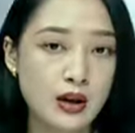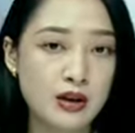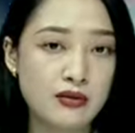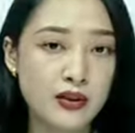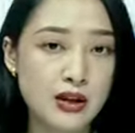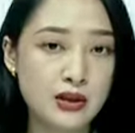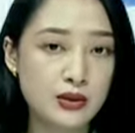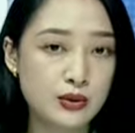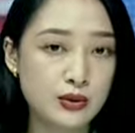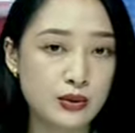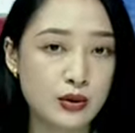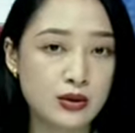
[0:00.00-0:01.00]
and phase
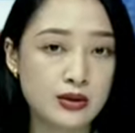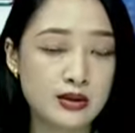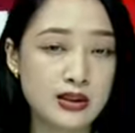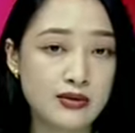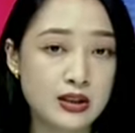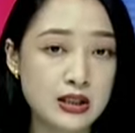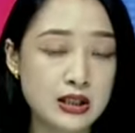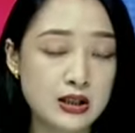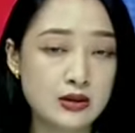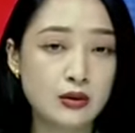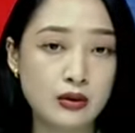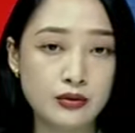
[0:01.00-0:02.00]
2 on the
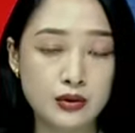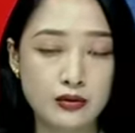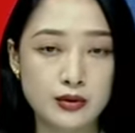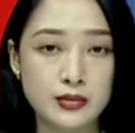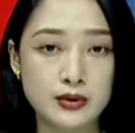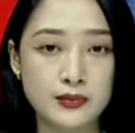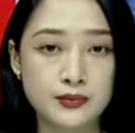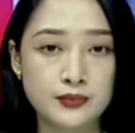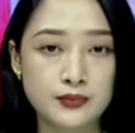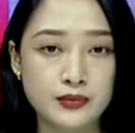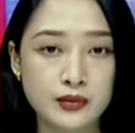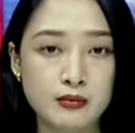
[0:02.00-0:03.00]
17th of November.
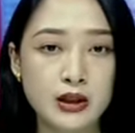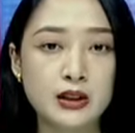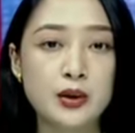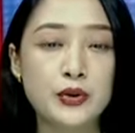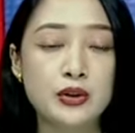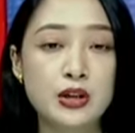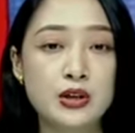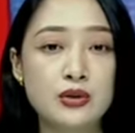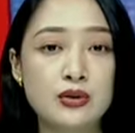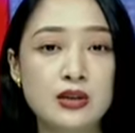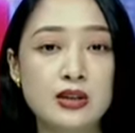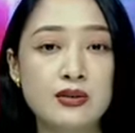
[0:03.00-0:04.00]
Madhya
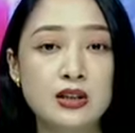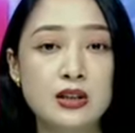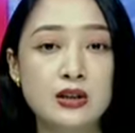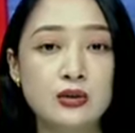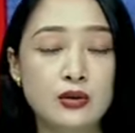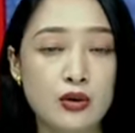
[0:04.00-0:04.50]
Pradesh on 17th